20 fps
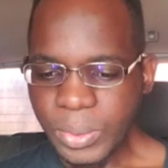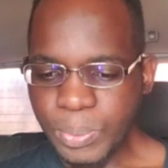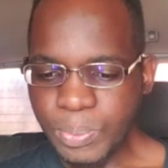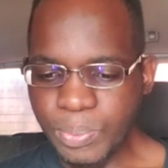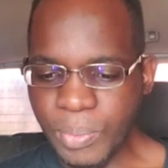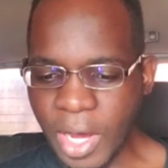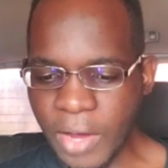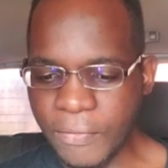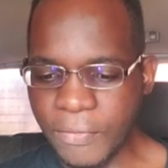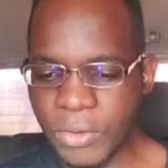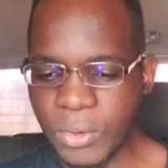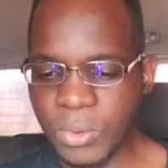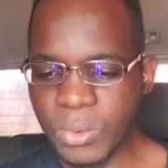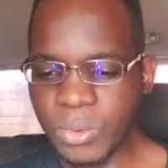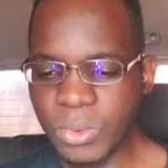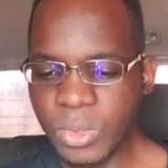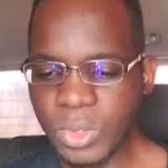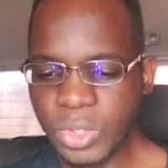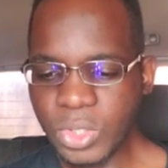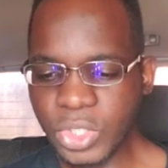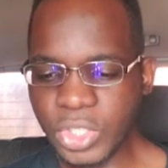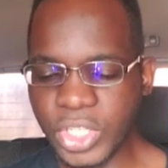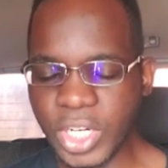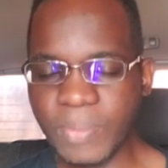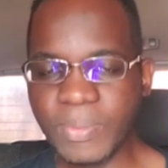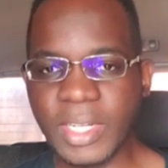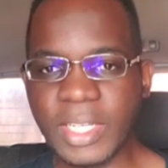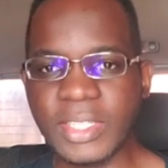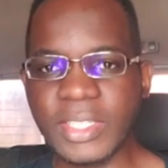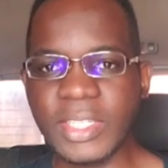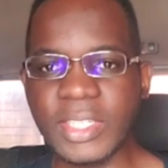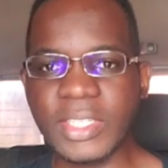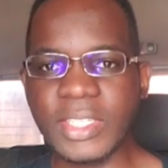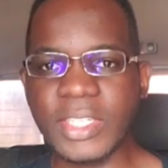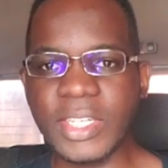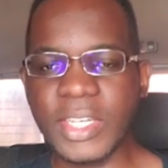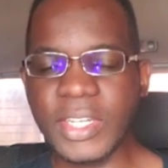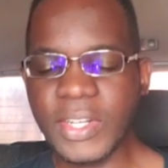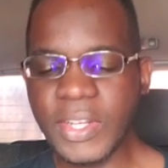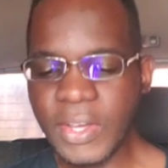Matthew chapter
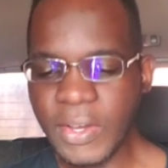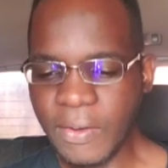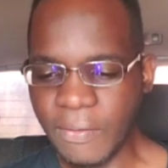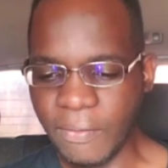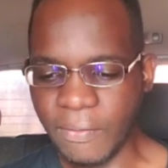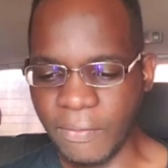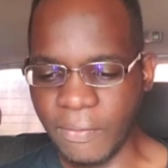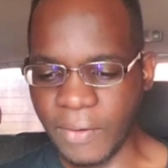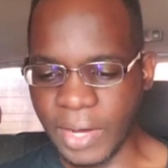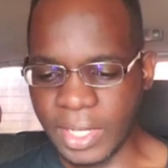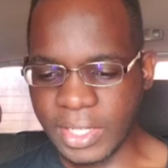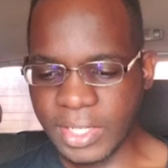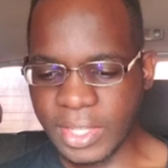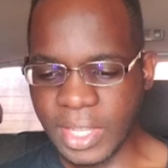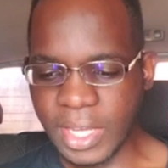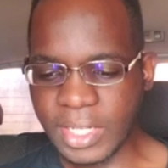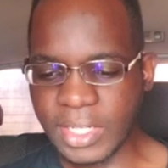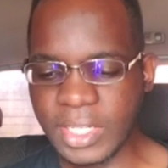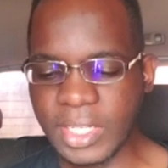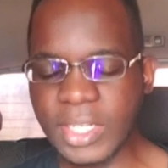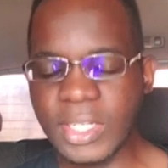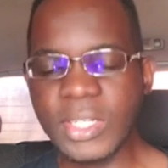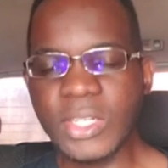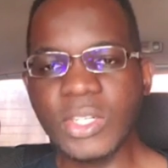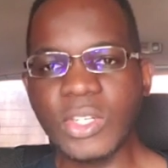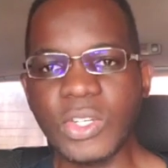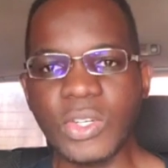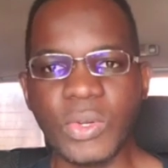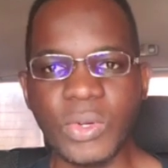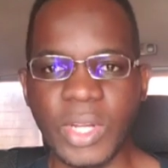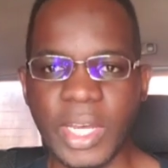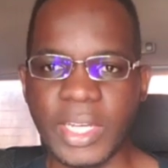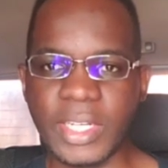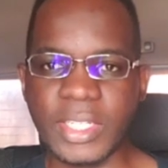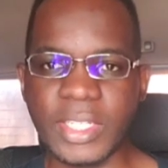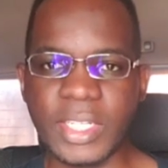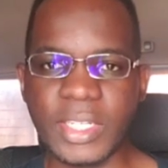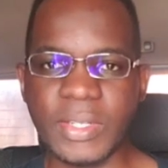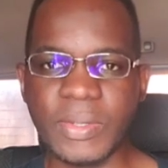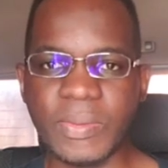16, verse 13 to
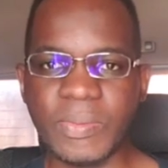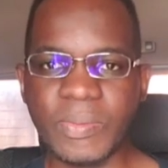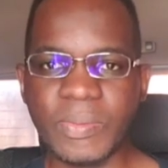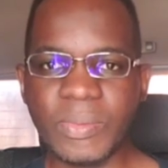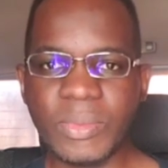19.